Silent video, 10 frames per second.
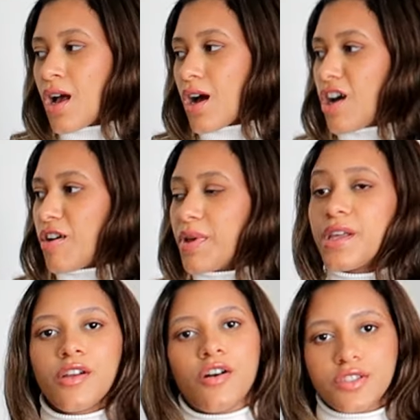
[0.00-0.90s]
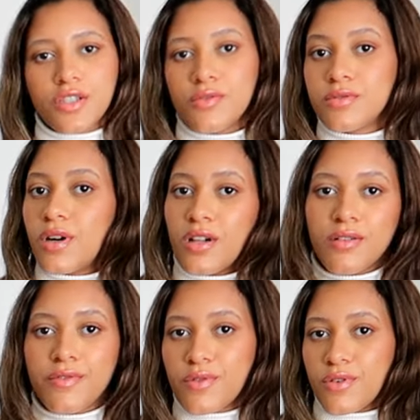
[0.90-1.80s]
And it also,
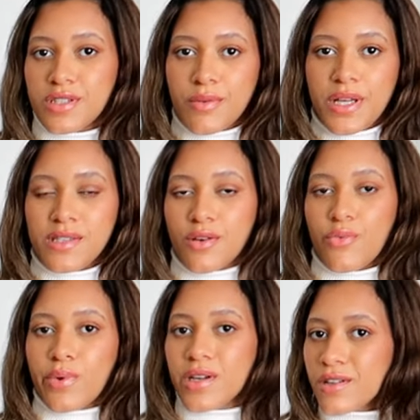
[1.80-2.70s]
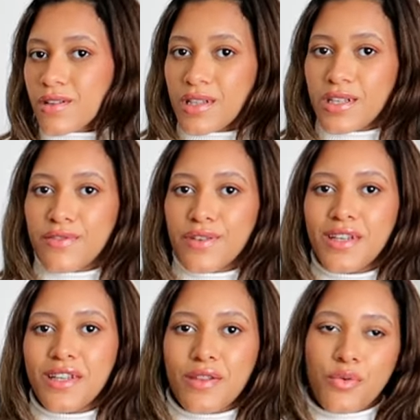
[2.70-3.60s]
of course, depends on where you
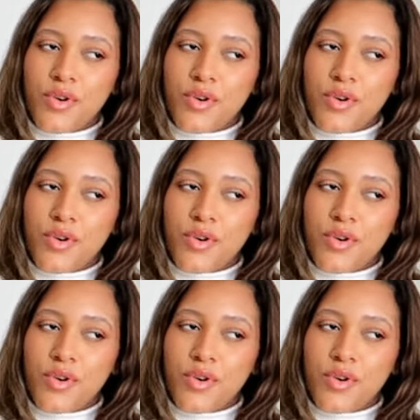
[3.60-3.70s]
live in the